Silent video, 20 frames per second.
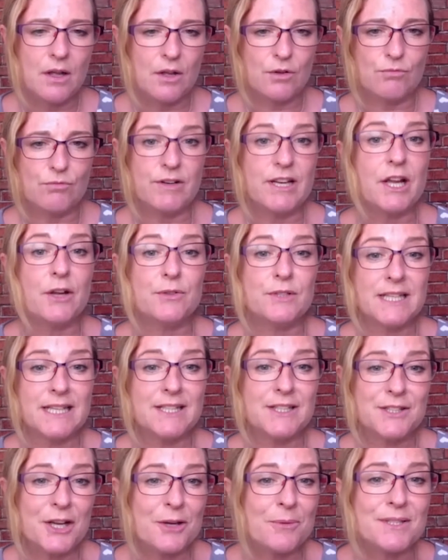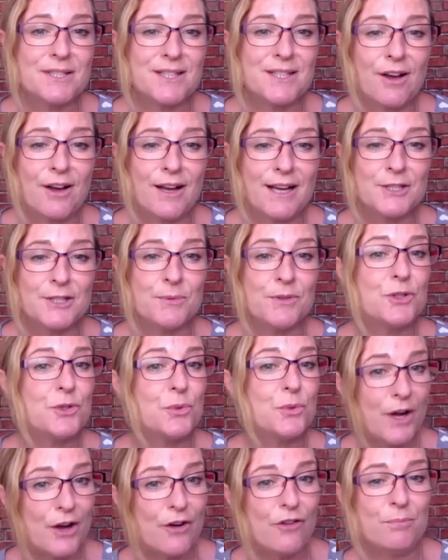Rio Tinto was the highest with
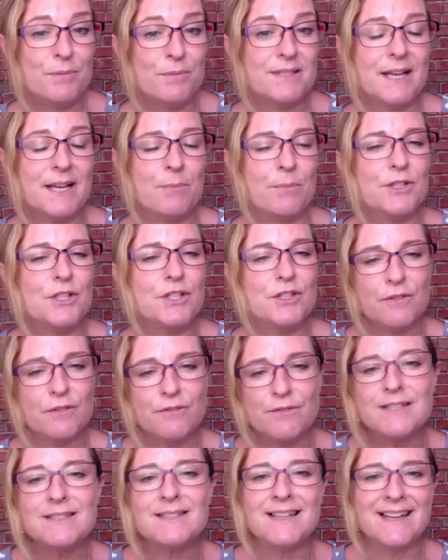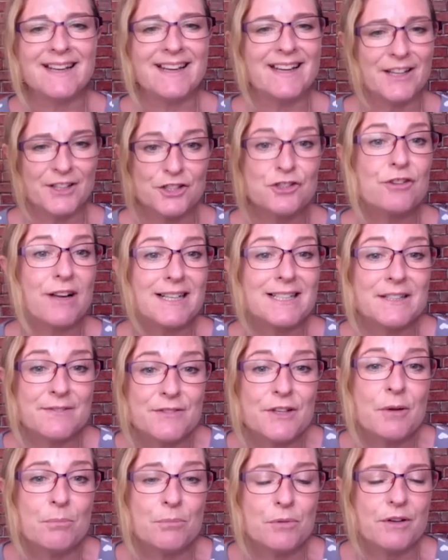12%, which is obviously an attractive
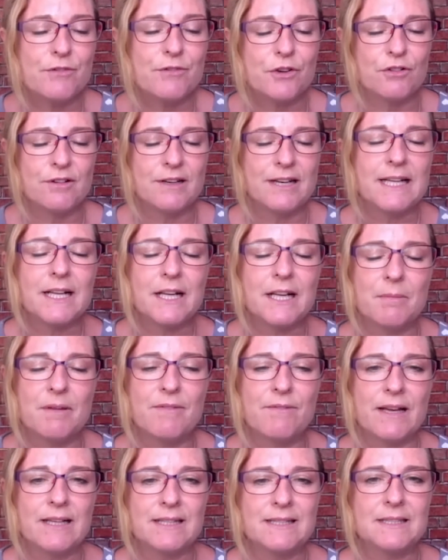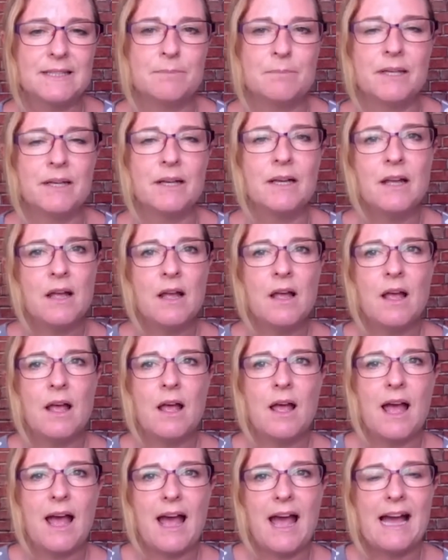number if you're an income investor. But
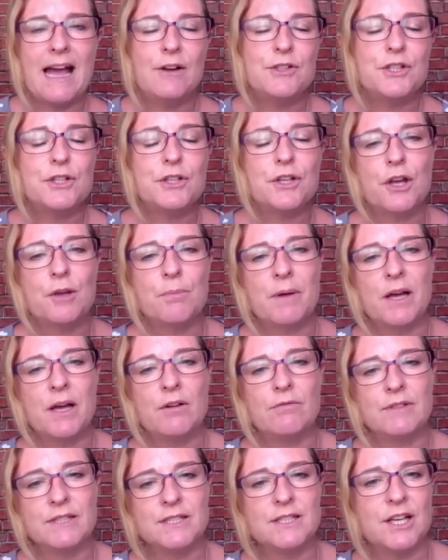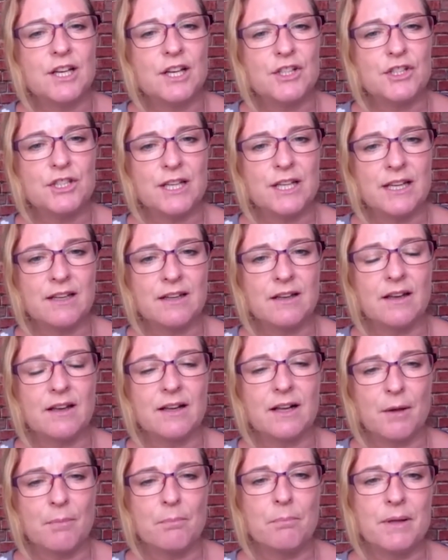how do you go about researching a
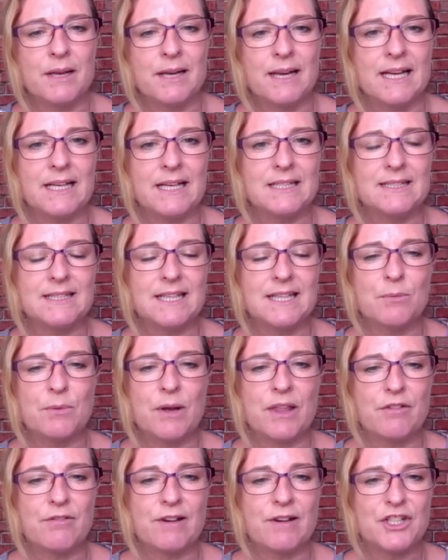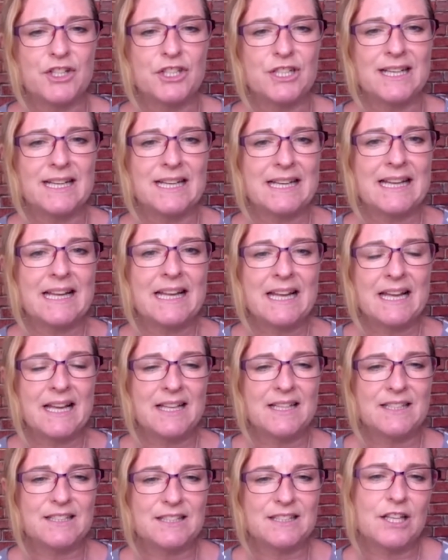company to see whether actually
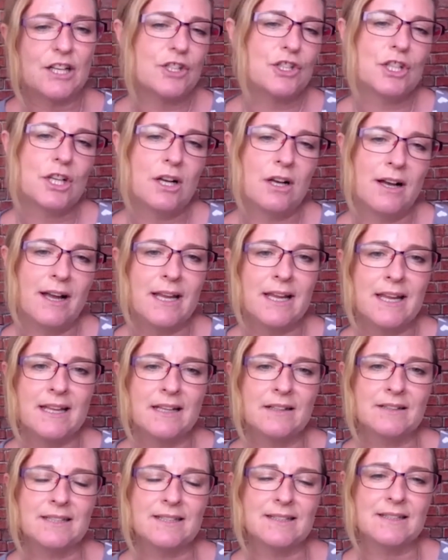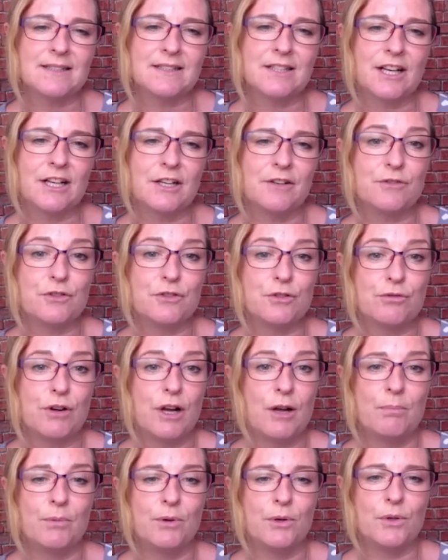such a high yield is a sign of
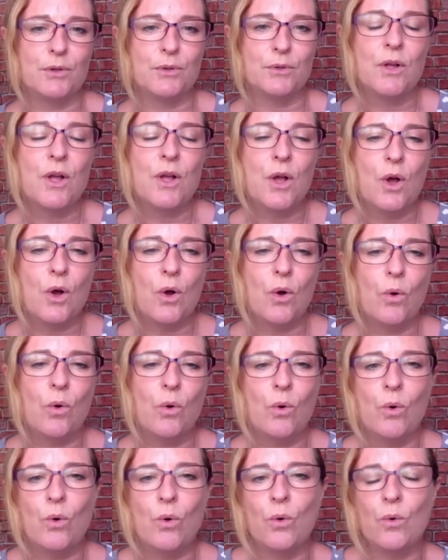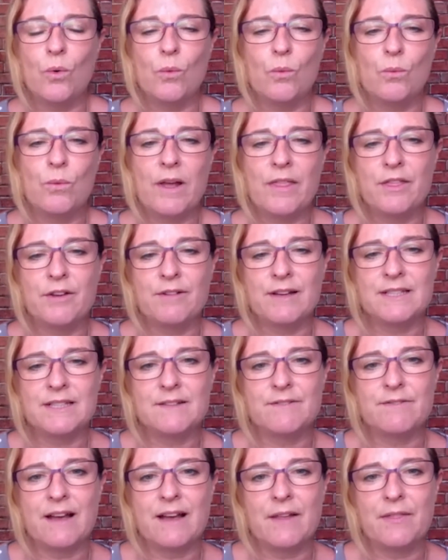trouble, or whether it's
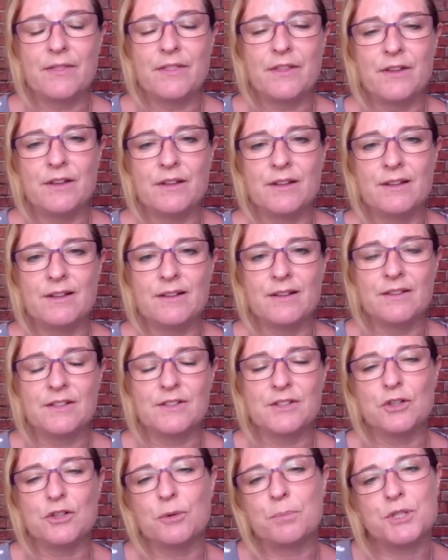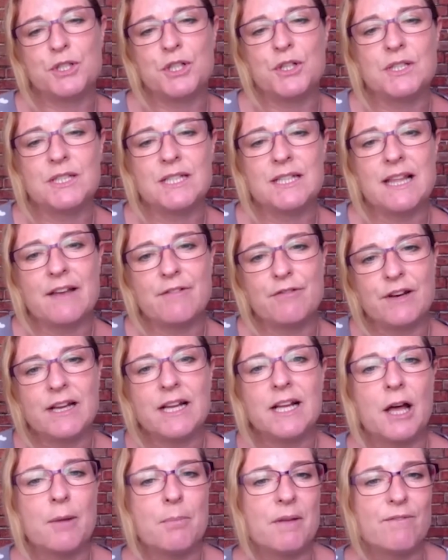the fact that there's an opportunity there for
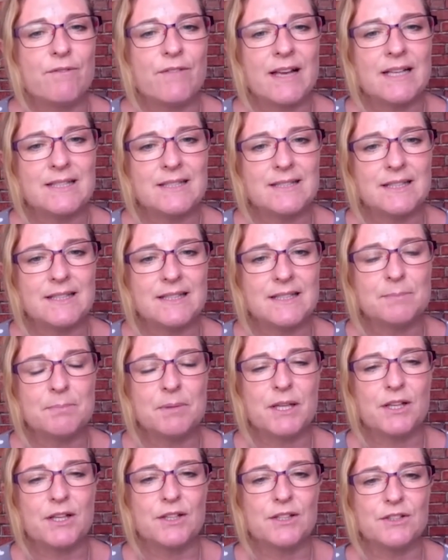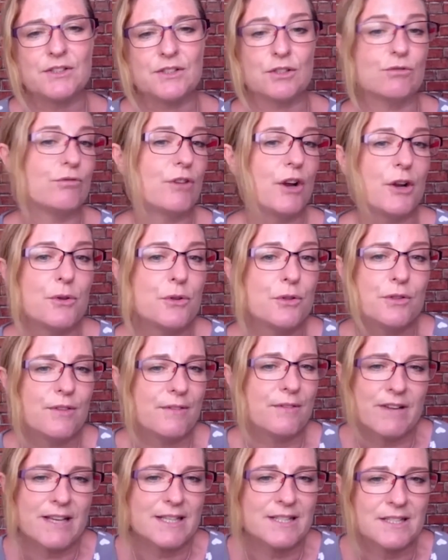income investors because growth
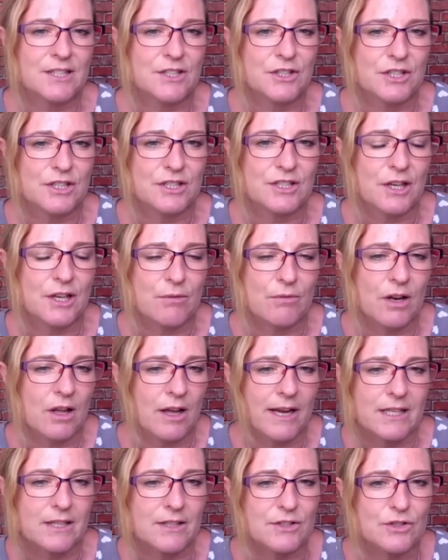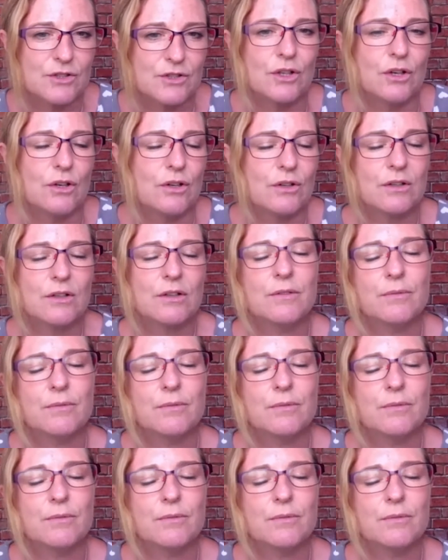investors just don't like the stock?